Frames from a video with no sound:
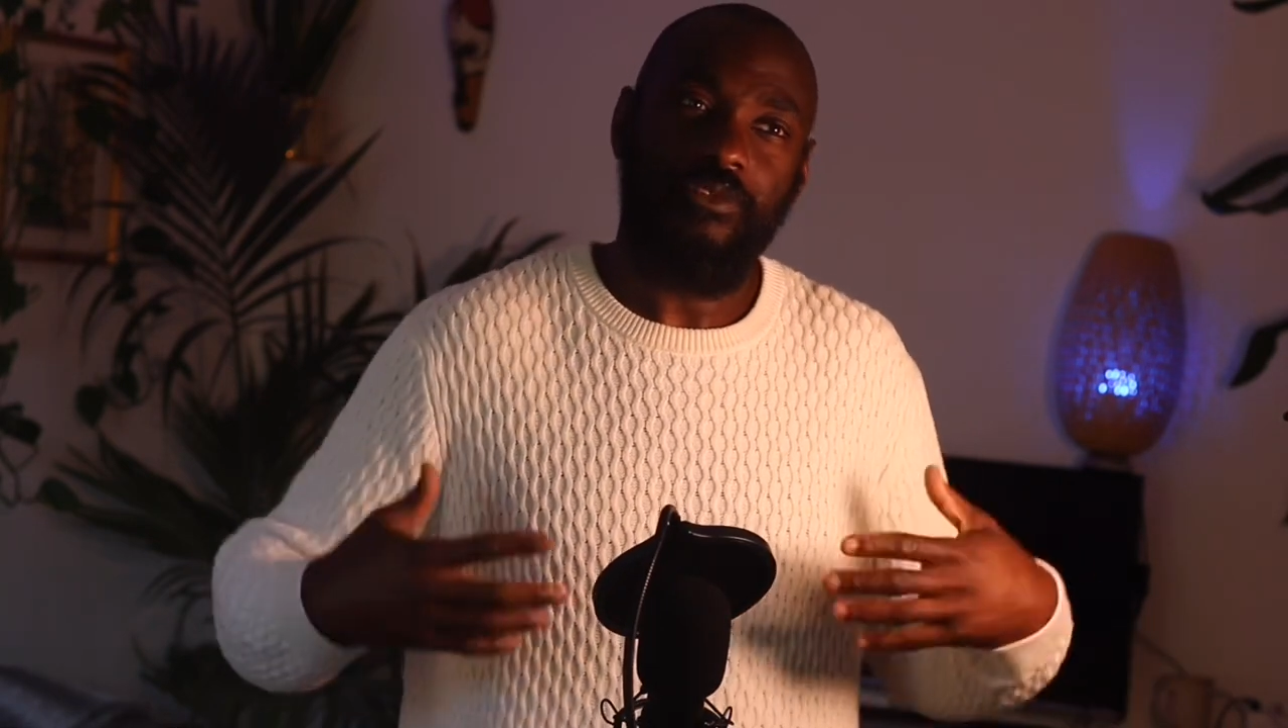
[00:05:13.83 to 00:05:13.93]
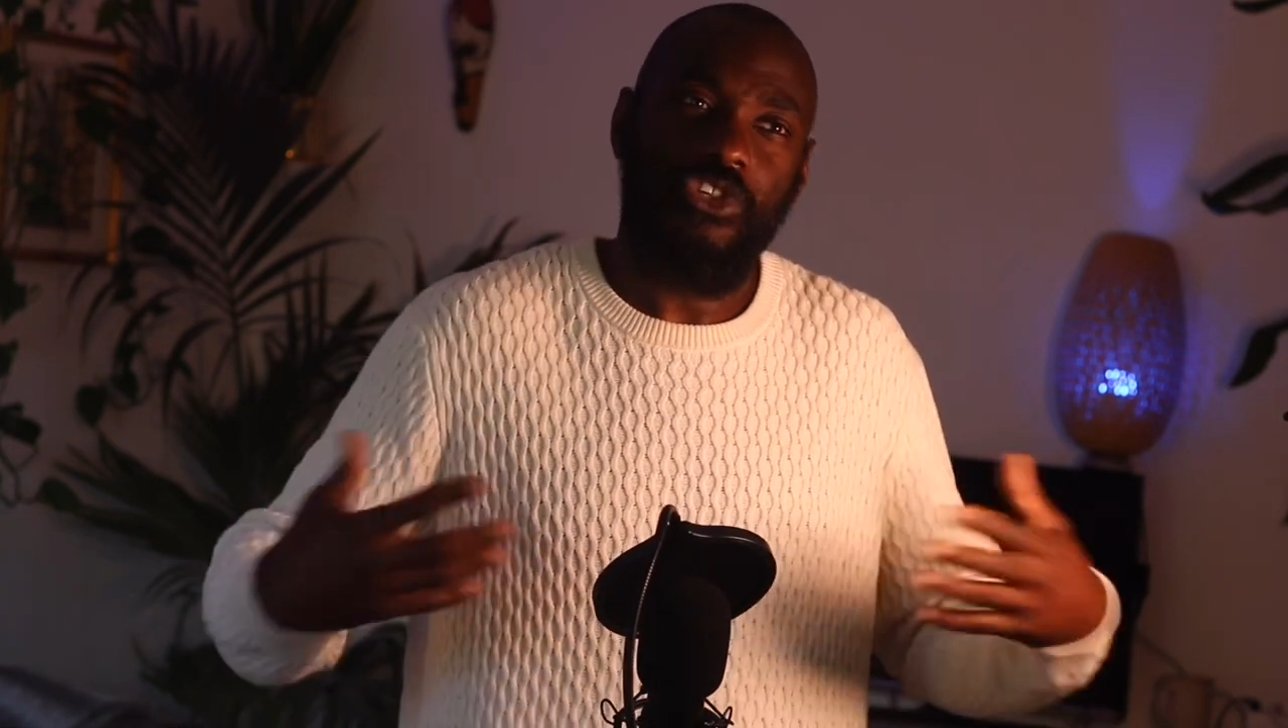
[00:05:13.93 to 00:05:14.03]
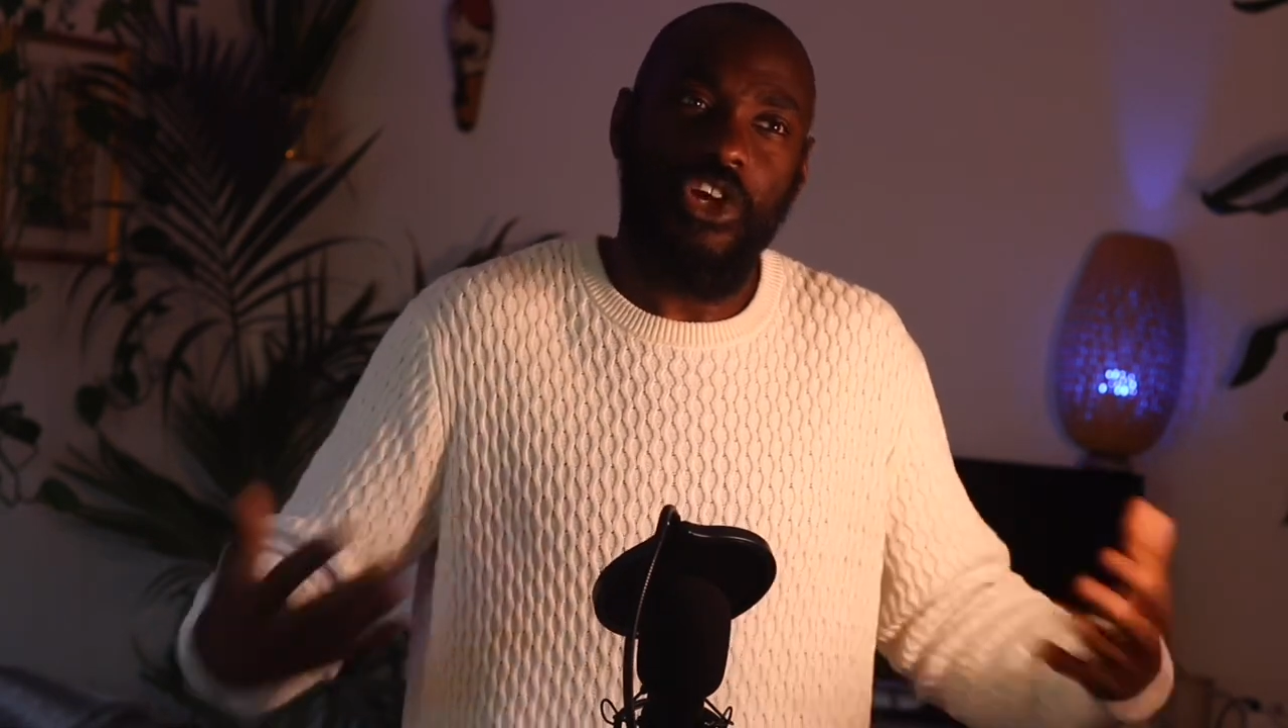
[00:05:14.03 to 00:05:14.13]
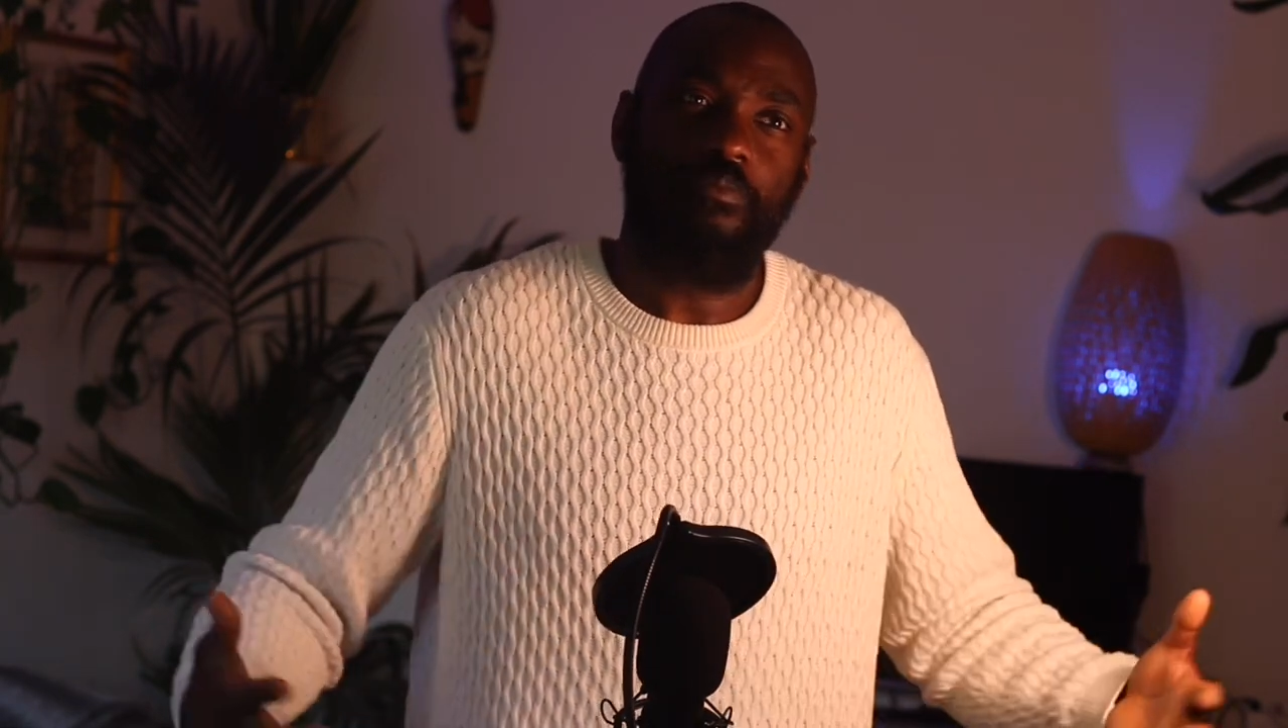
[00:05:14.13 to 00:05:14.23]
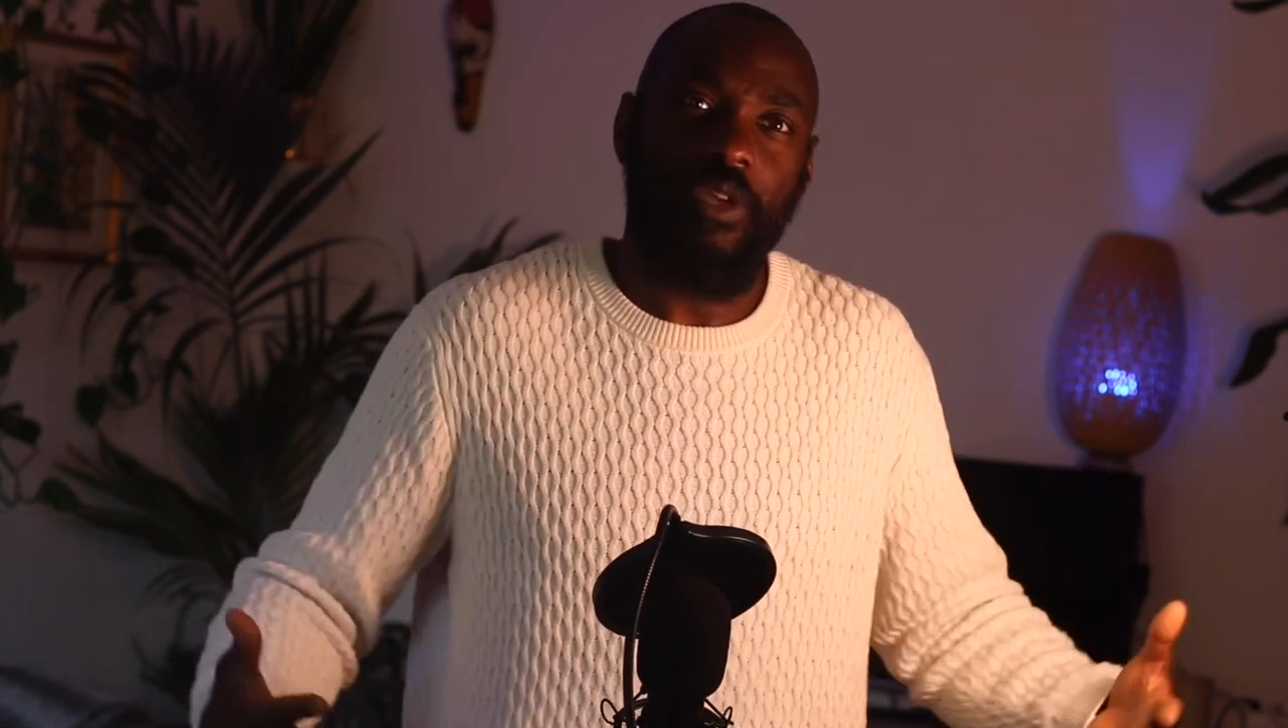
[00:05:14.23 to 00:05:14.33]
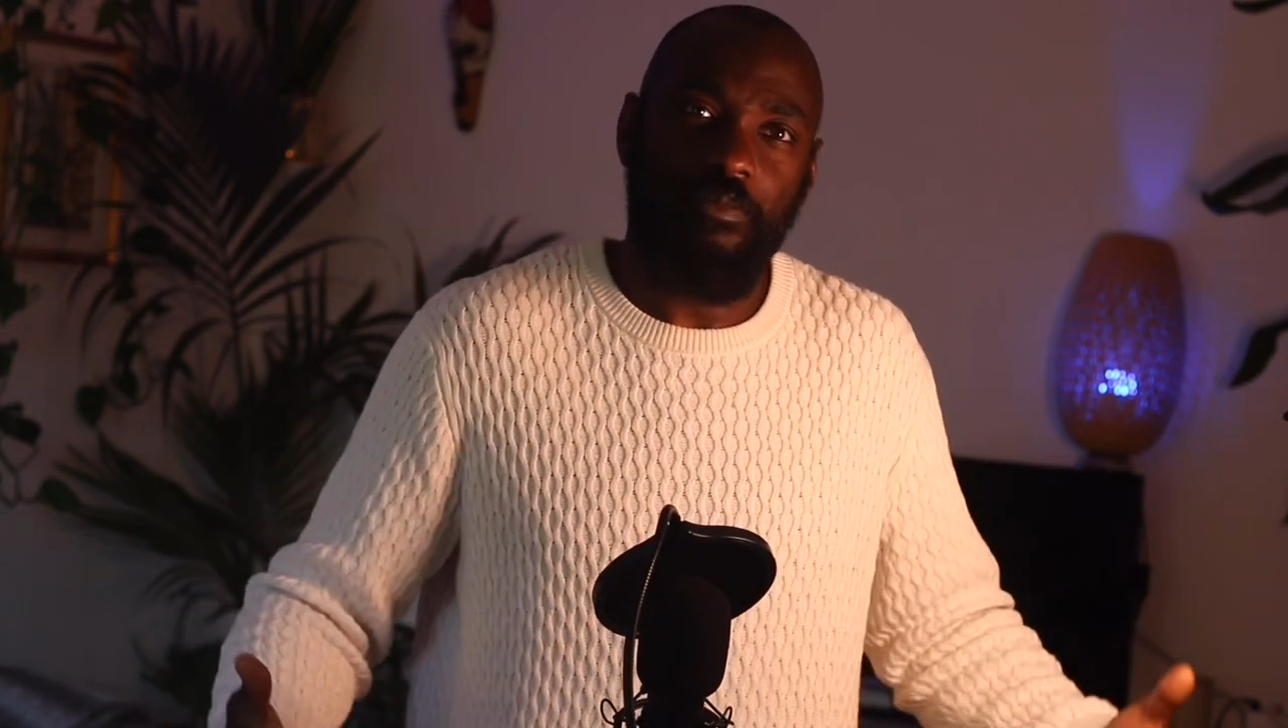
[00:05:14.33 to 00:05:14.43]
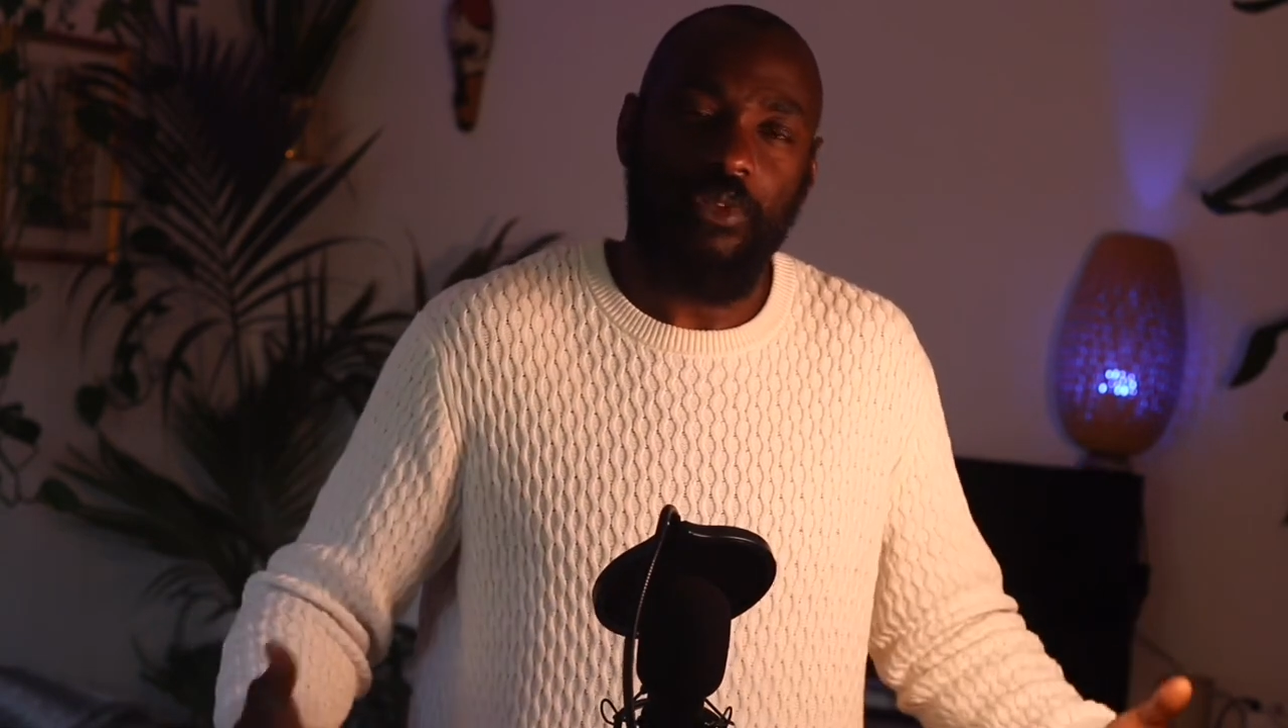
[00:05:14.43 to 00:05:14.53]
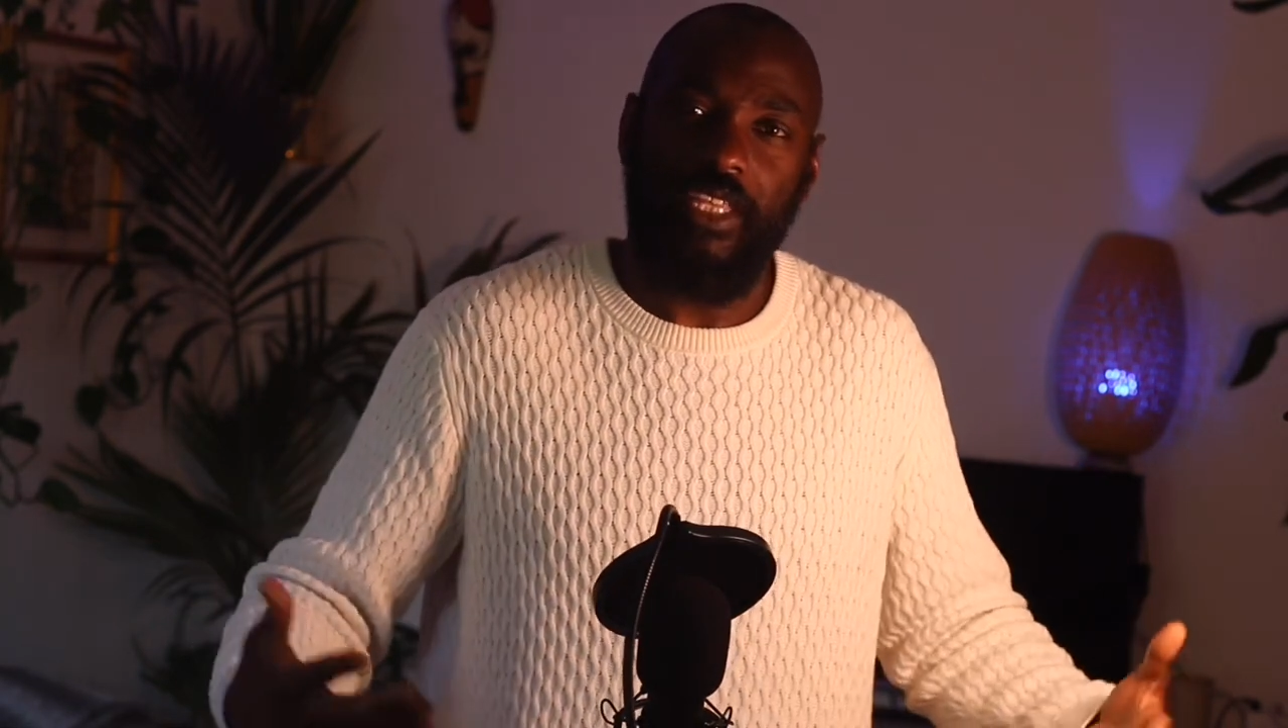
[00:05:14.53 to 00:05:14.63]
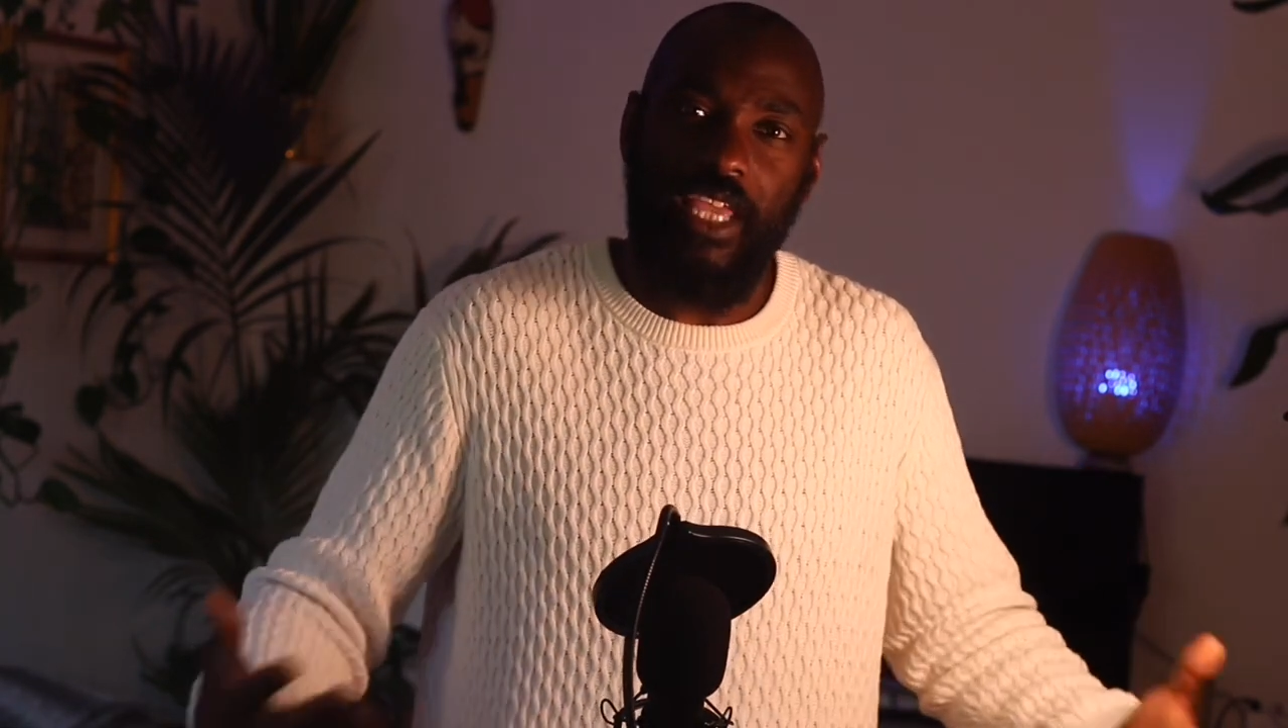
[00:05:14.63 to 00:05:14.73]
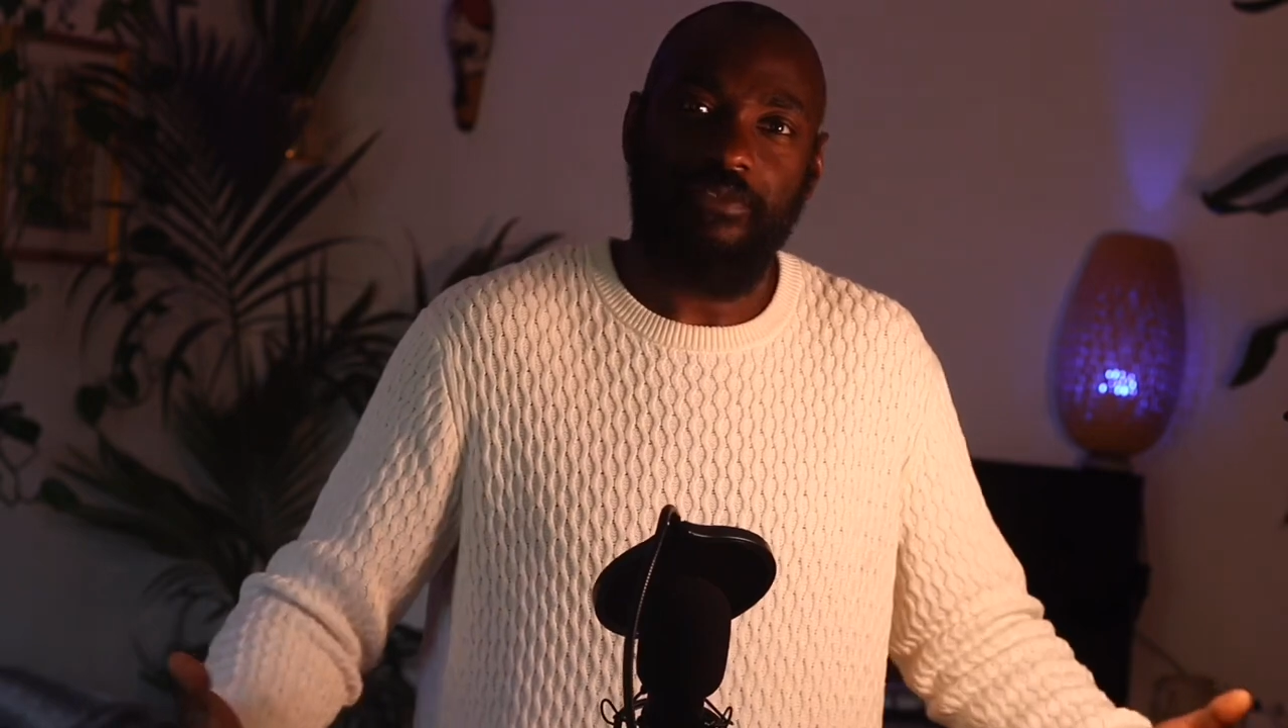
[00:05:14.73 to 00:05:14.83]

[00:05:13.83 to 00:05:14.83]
show people that the